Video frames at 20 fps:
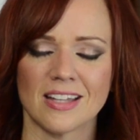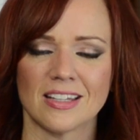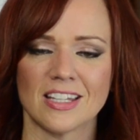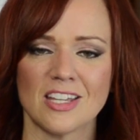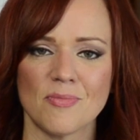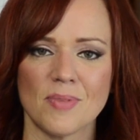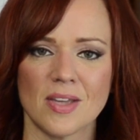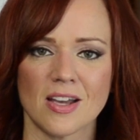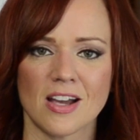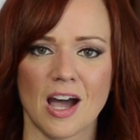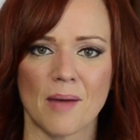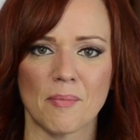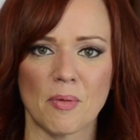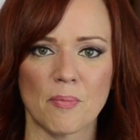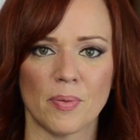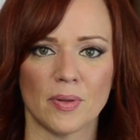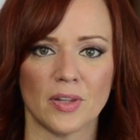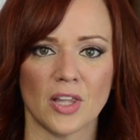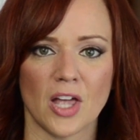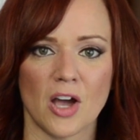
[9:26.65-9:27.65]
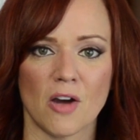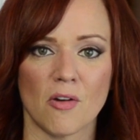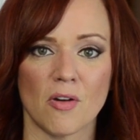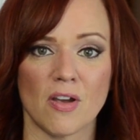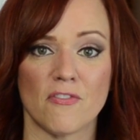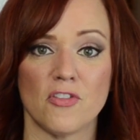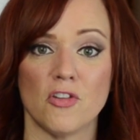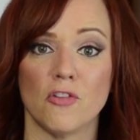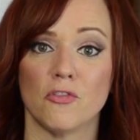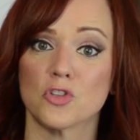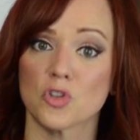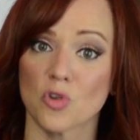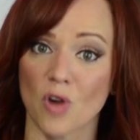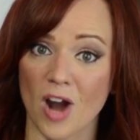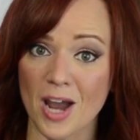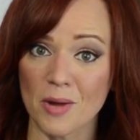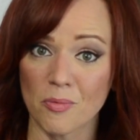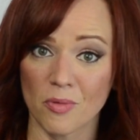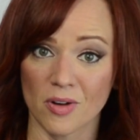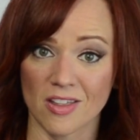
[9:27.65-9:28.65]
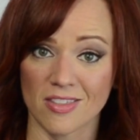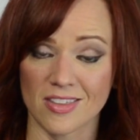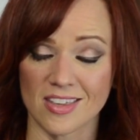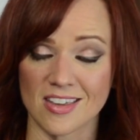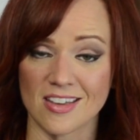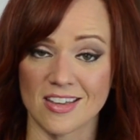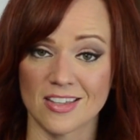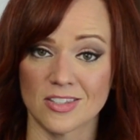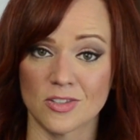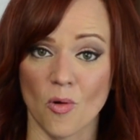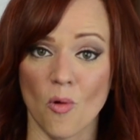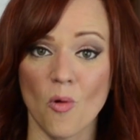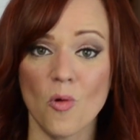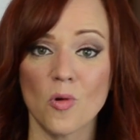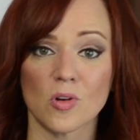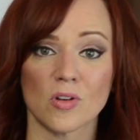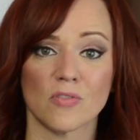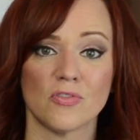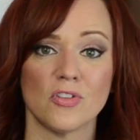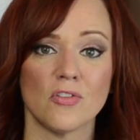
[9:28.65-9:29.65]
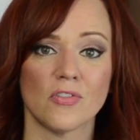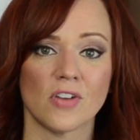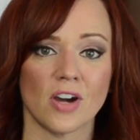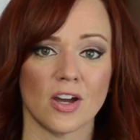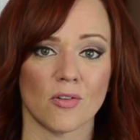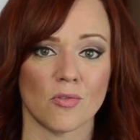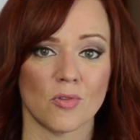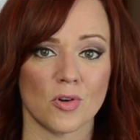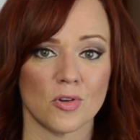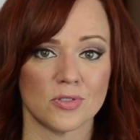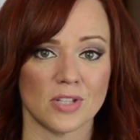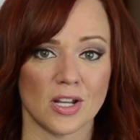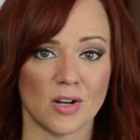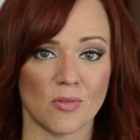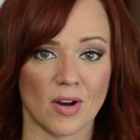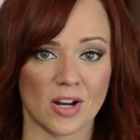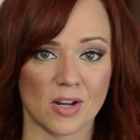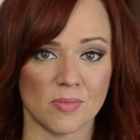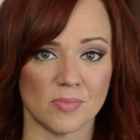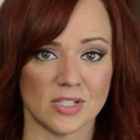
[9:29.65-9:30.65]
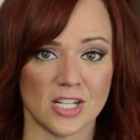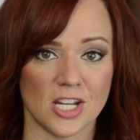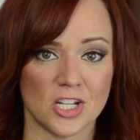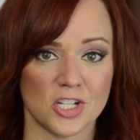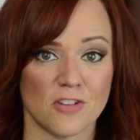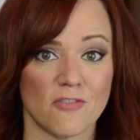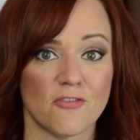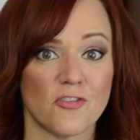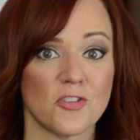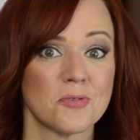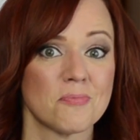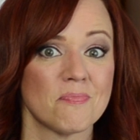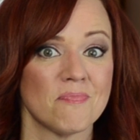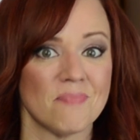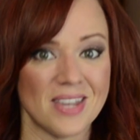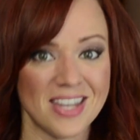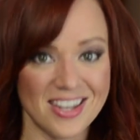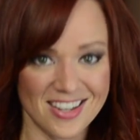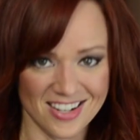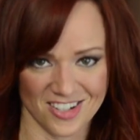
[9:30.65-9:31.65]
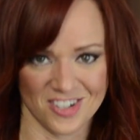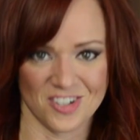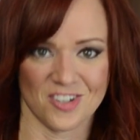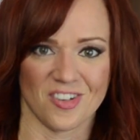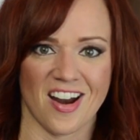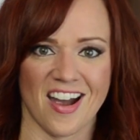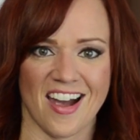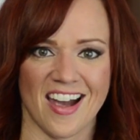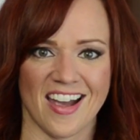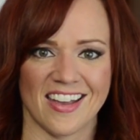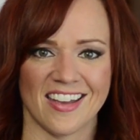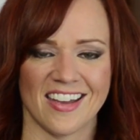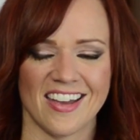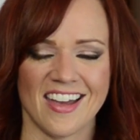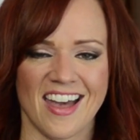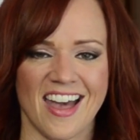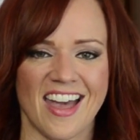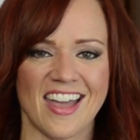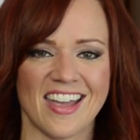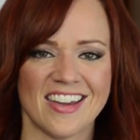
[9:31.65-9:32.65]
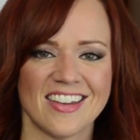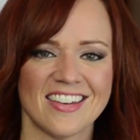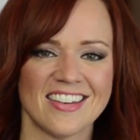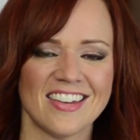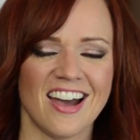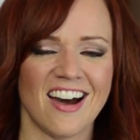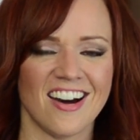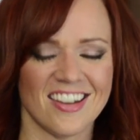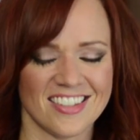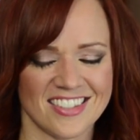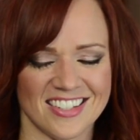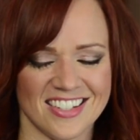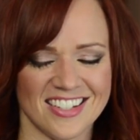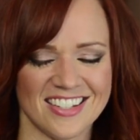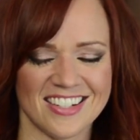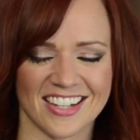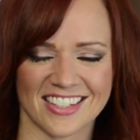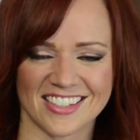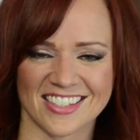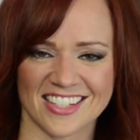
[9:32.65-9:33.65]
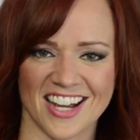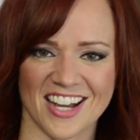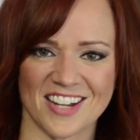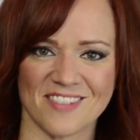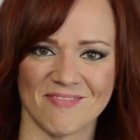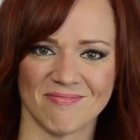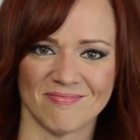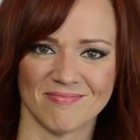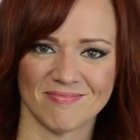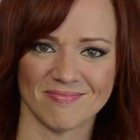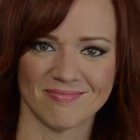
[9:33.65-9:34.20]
Leave me a comment below if you've tried one of these, or if you've got a rosé recommendation for me to try. And I'll see you next time.